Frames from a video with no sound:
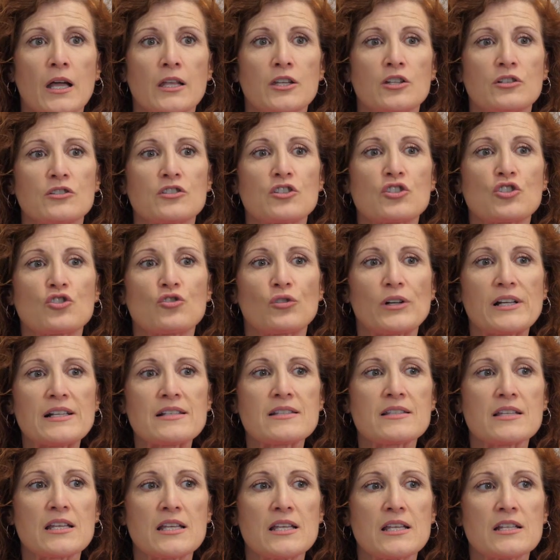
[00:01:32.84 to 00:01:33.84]

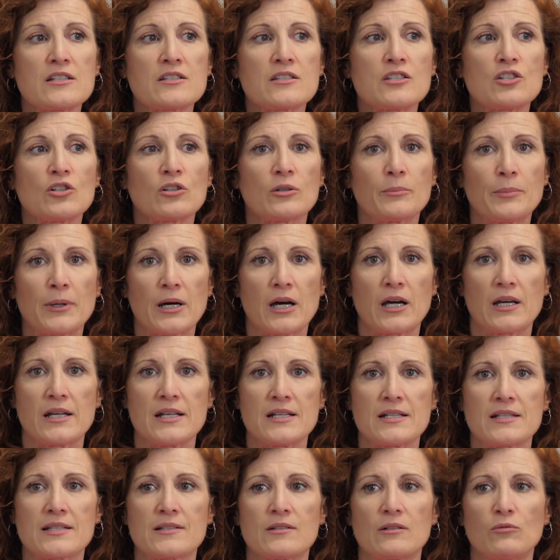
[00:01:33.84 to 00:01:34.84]
stress is your
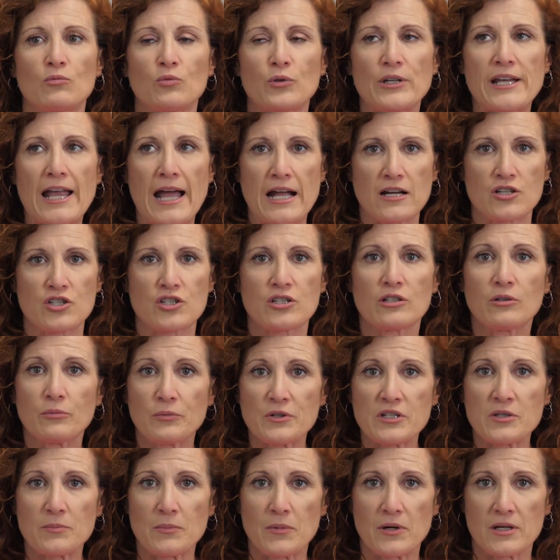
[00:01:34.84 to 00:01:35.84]
body's reaction or
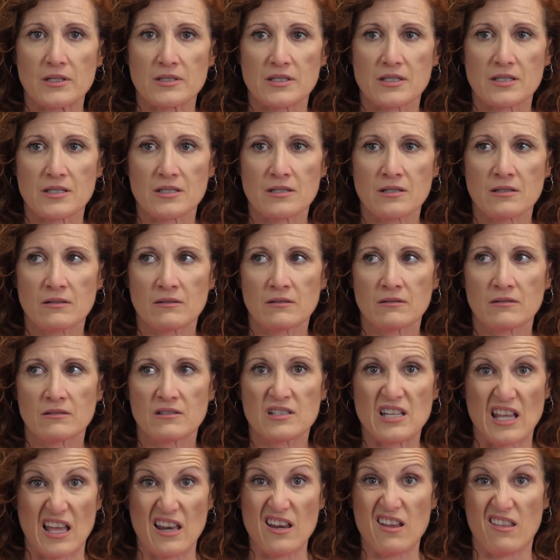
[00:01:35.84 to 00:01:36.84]
response
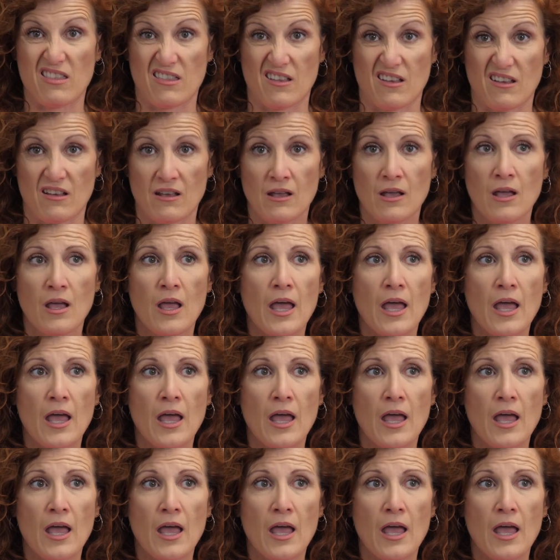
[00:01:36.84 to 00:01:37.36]
to anything.